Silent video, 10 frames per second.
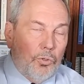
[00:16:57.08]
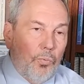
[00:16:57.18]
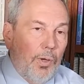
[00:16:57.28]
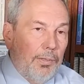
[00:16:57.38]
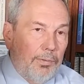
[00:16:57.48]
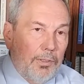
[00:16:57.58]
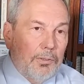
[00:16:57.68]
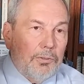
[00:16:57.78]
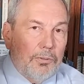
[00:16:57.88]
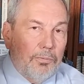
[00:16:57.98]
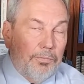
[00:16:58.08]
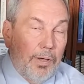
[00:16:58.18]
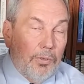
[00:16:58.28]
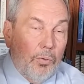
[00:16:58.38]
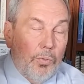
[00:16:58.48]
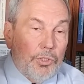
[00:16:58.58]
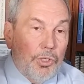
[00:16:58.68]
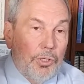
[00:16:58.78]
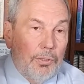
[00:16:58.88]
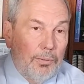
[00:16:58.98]
took away things and found out
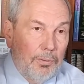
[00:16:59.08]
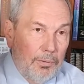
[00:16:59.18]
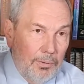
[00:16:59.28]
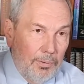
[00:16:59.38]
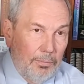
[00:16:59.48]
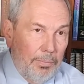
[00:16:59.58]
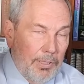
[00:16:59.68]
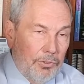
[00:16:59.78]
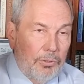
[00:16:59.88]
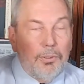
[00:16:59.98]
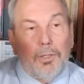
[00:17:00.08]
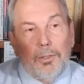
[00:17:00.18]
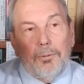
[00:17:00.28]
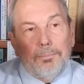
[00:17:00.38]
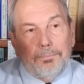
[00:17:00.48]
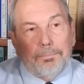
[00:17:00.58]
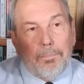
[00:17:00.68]
what she basically needed.